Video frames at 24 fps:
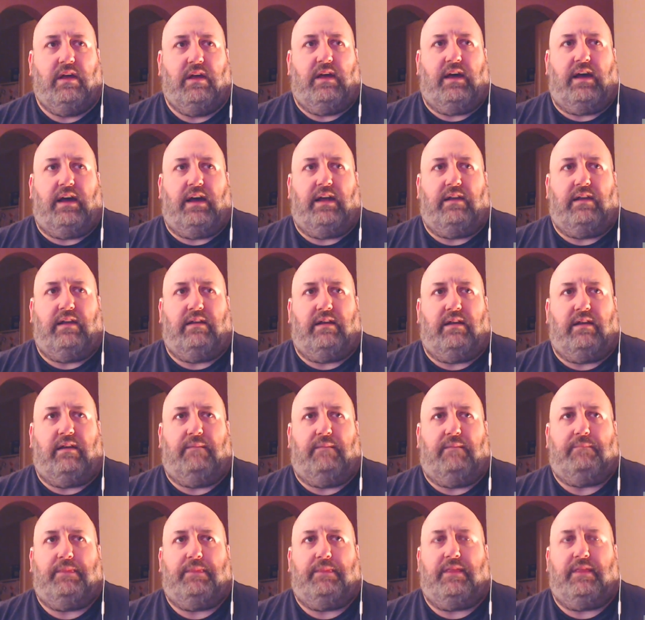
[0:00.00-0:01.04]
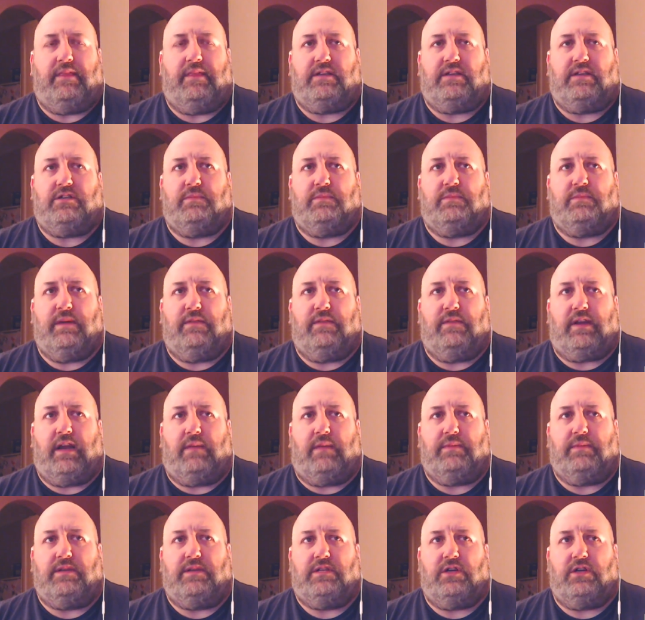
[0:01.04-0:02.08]
And there's just a bit of a
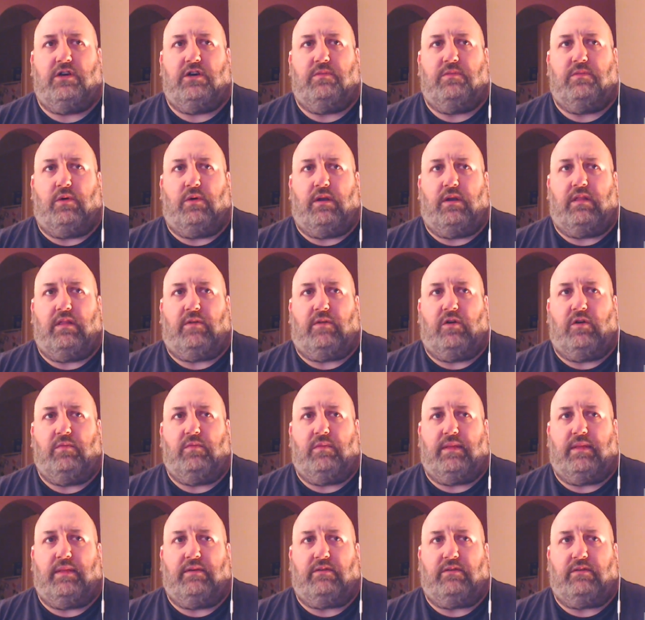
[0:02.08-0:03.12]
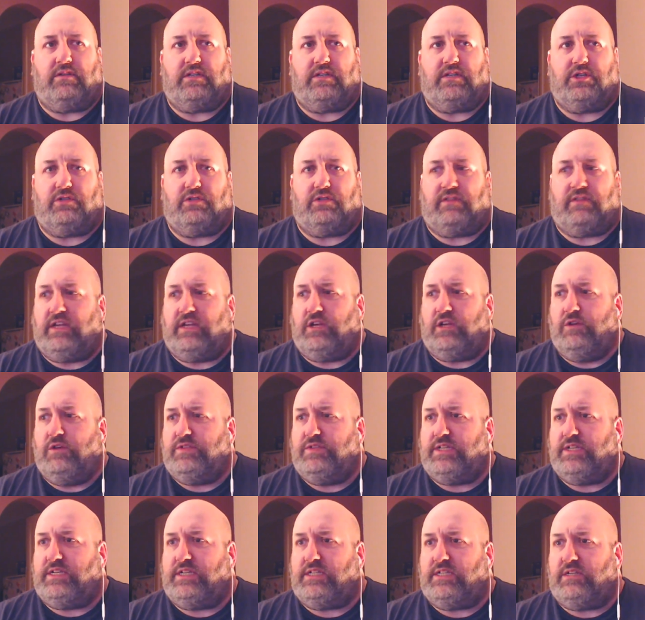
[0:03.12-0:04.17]
club in turmoil at the moment, but they've got such a great youth
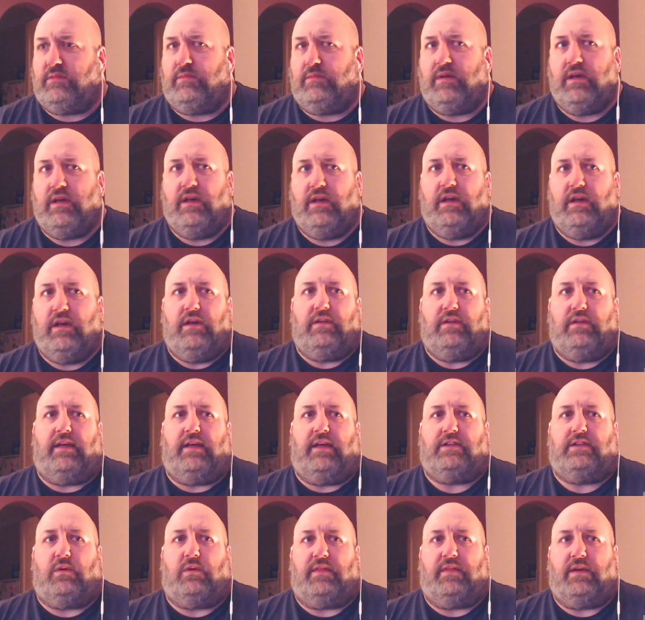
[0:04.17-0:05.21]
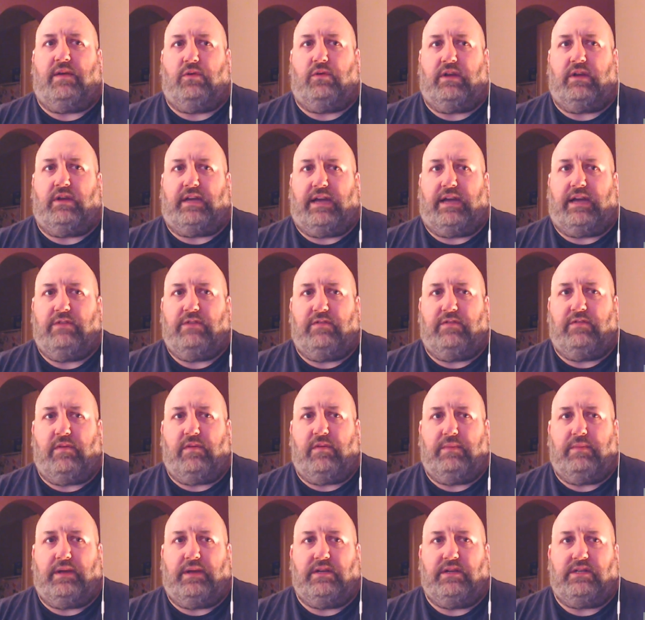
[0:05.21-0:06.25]
system. That's why they want to get rid of him,
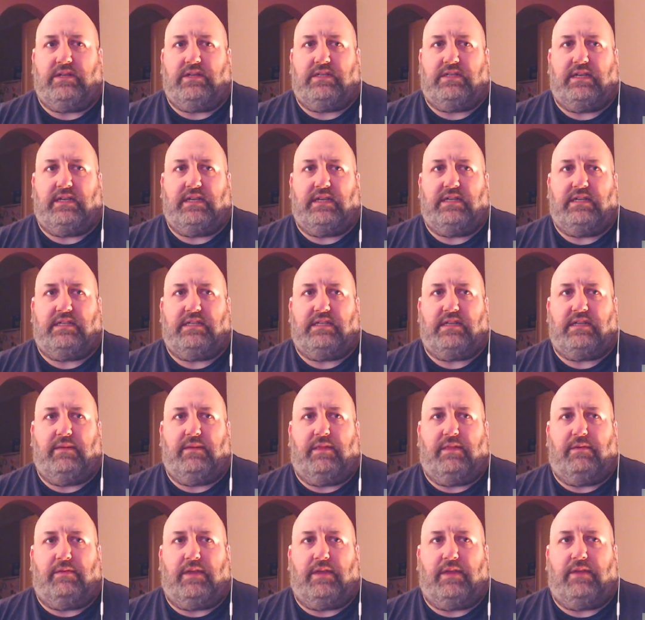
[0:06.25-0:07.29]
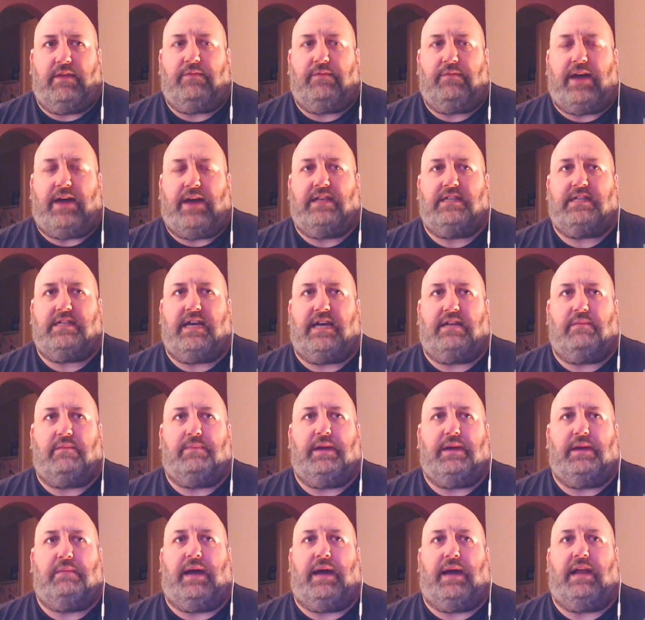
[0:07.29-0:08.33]
because he is. I mean, their fans had a
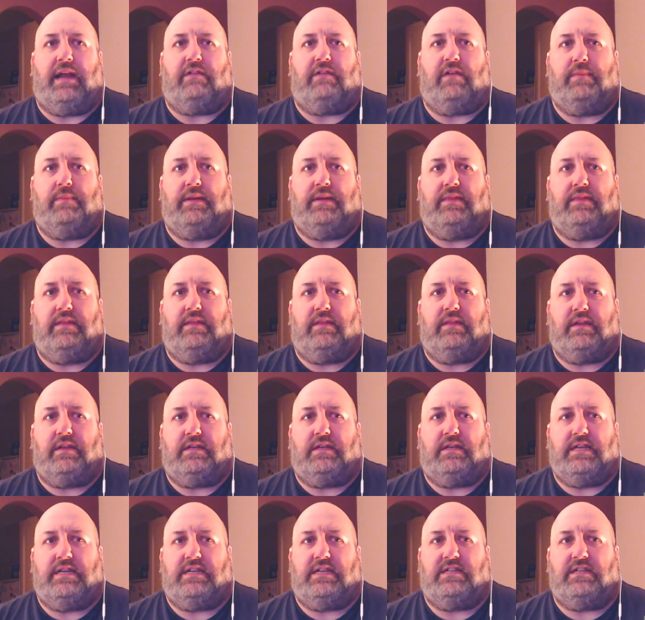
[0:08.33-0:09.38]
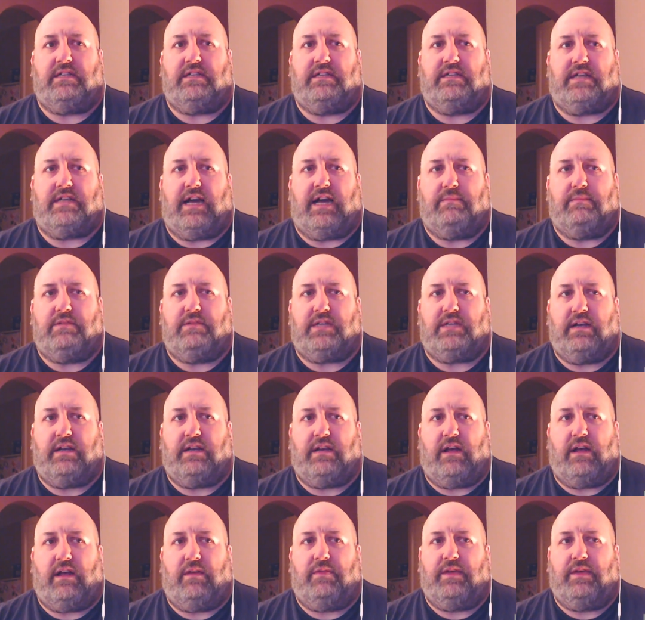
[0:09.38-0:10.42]
big banner up in yesterday's game
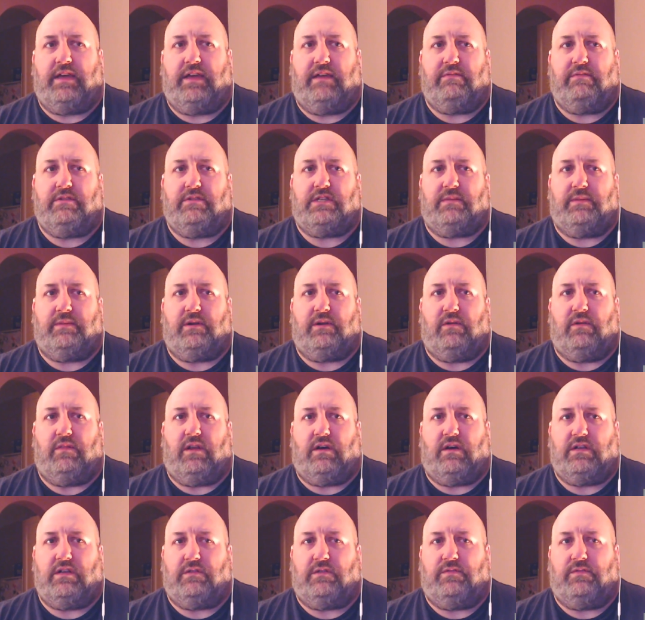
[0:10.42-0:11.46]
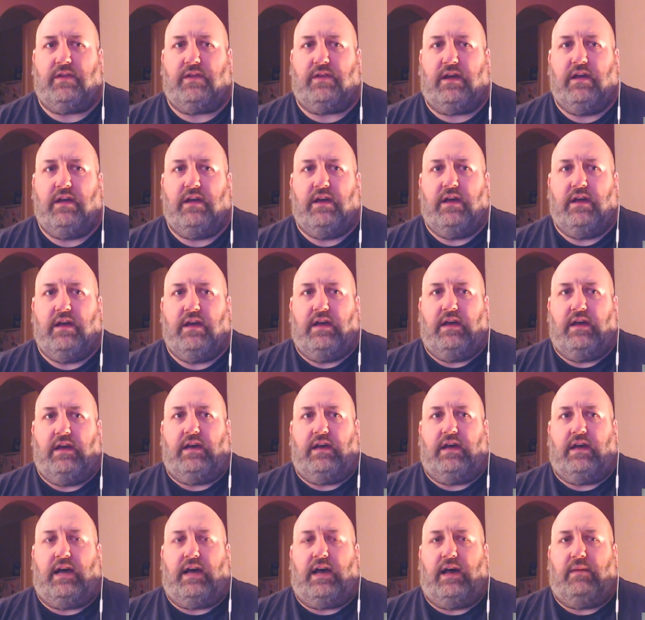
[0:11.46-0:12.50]
saying, I think it was something along the lines of that
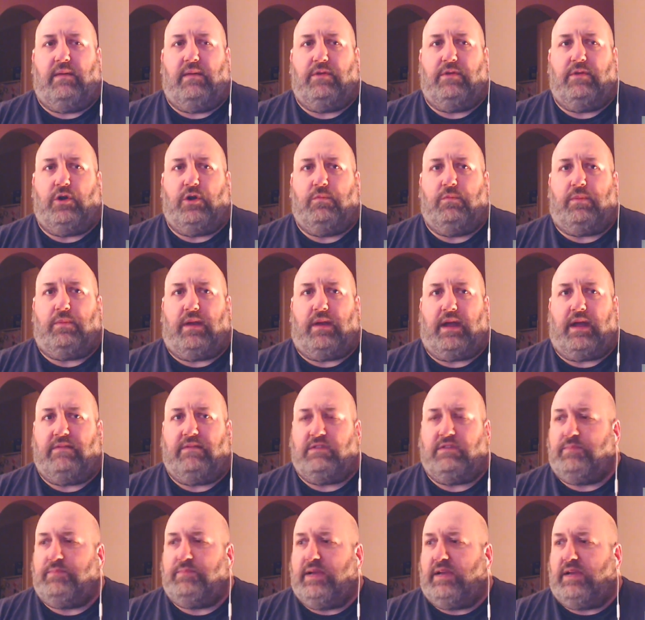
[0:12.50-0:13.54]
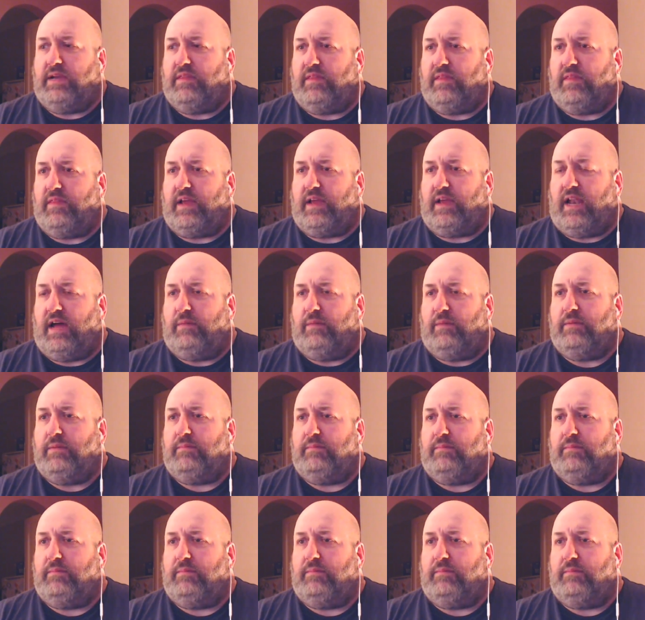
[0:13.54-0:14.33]
no play was bigger than the club,